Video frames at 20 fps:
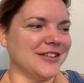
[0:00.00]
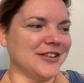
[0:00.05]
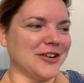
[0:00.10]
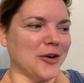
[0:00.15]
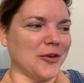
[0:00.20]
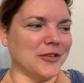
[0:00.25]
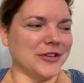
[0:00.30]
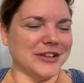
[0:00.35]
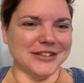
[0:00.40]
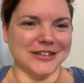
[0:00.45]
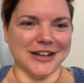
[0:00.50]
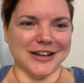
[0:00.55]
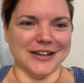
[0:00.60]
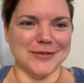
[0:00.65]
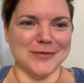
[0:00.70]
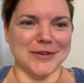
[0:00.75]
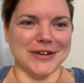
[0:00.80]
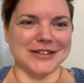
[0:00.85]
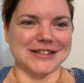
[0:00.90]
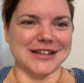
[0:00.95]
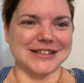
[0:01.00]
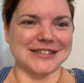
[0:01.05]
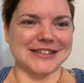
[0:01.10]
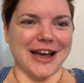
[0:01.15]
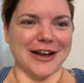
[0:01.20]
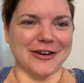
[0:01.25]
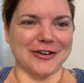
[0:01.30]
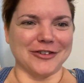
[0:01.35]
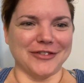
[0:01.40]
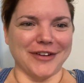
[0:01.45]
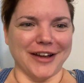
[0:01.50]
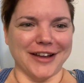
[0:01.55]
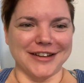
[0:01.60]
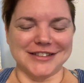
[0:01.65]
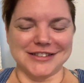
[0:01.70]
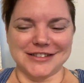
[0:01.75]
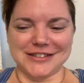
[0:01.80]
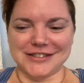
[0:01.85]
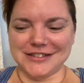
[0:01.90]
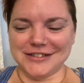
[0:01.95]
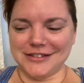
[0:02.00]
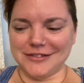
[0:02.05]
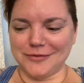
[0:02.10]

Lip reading: only done it because I sacrificed